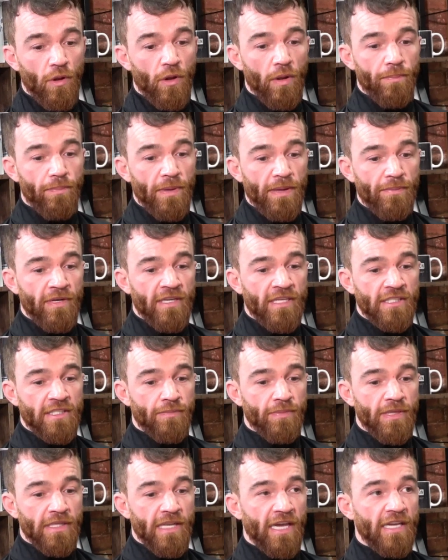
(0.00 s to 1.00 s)
people need to
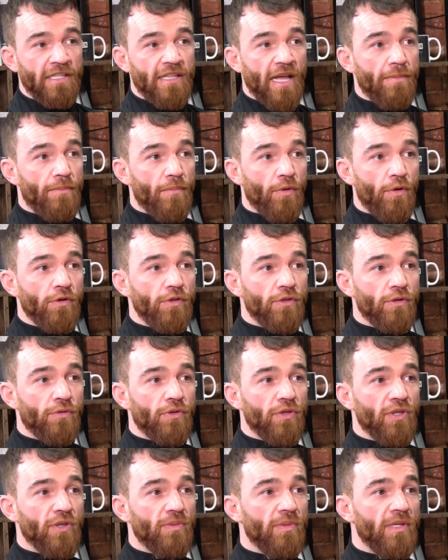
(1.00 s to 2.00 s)
be like that more, you
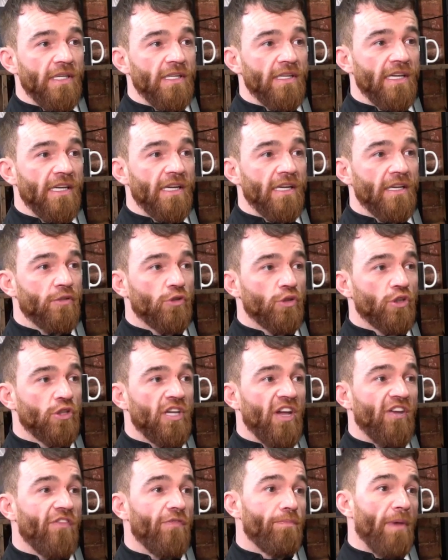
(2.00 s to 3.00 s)
know what I mean? Like, just
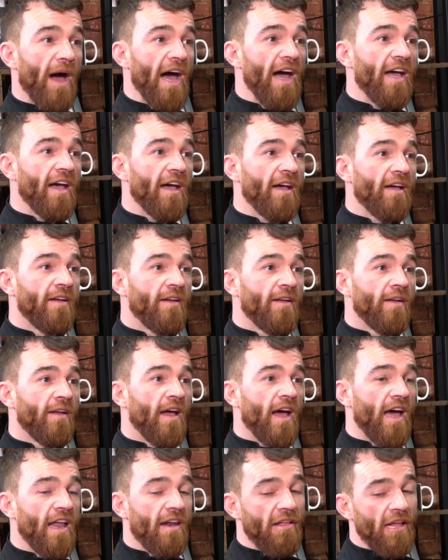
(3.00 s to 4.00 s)
give back.
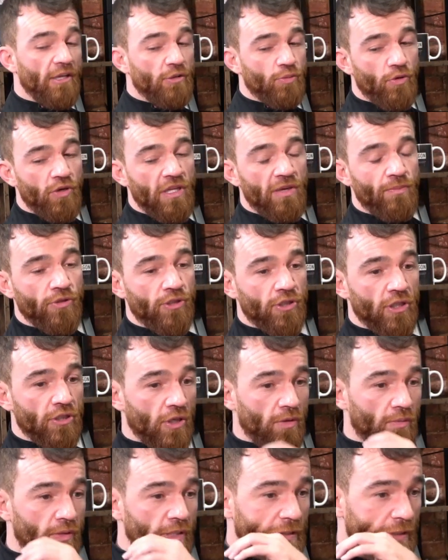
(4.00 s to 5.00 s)
And that's what he wants to
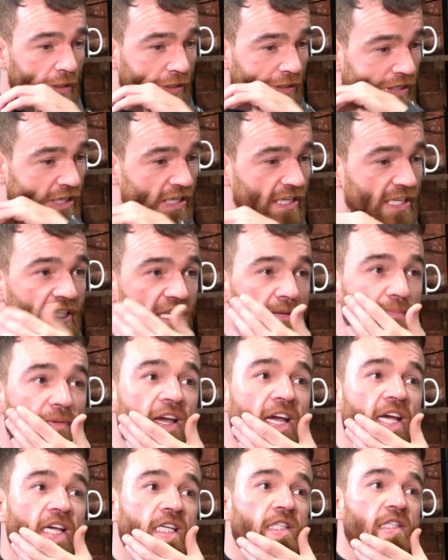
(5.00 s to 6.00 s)
do. He's not a greedy
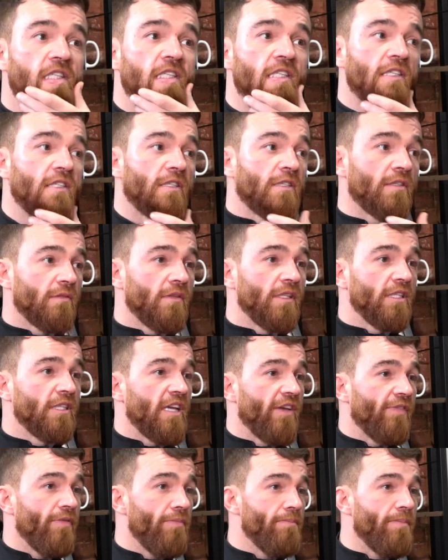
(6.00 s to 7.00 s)
person, he's
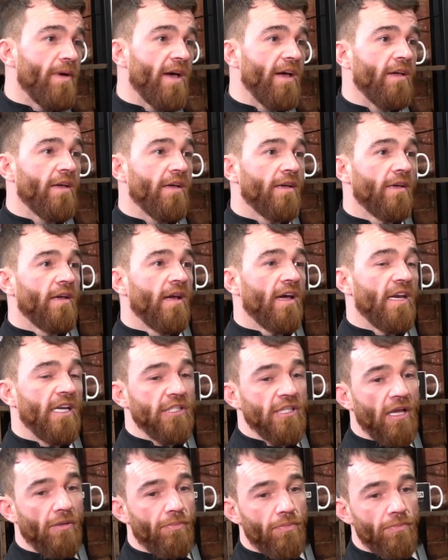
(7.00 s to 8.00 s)
giving back, and
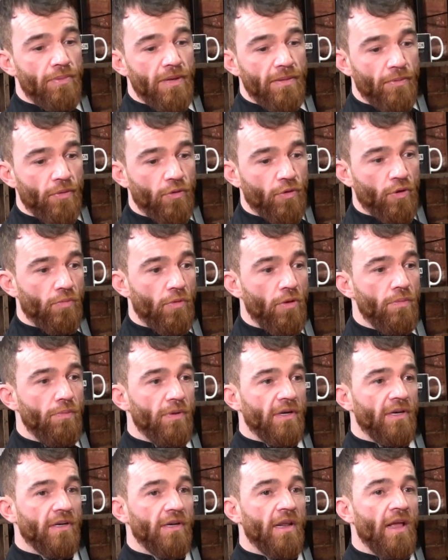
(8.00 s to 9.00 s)
he's helping people come up,
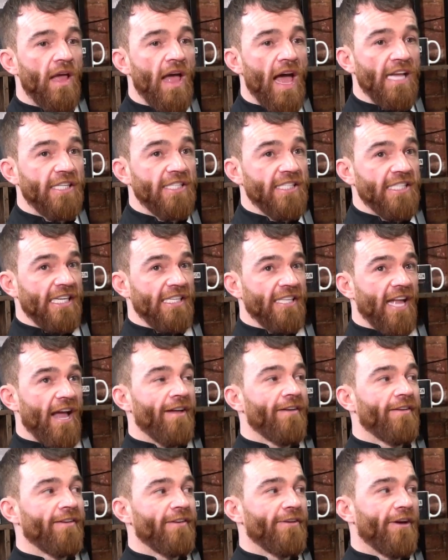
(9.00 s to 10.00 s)
and I see
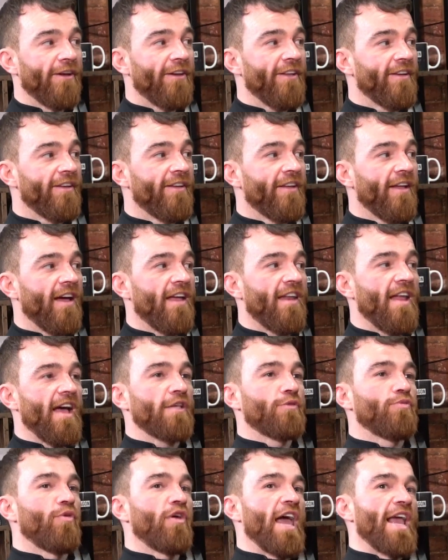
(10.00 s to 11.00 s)
that, you know what I mean? And
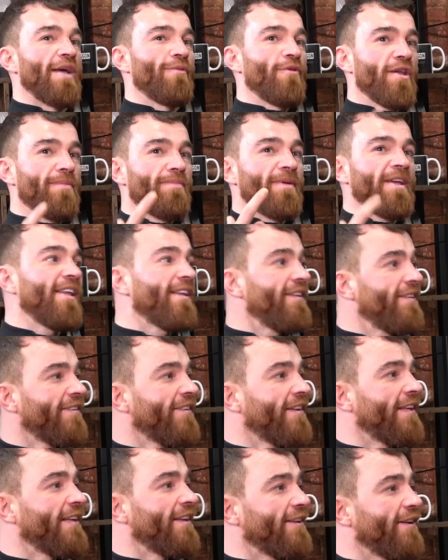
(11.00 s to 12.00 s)
that's what I want to be then,
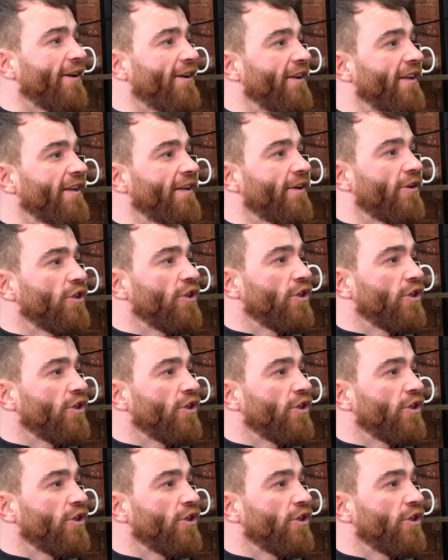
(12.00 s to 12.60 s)
you know what I mean? Because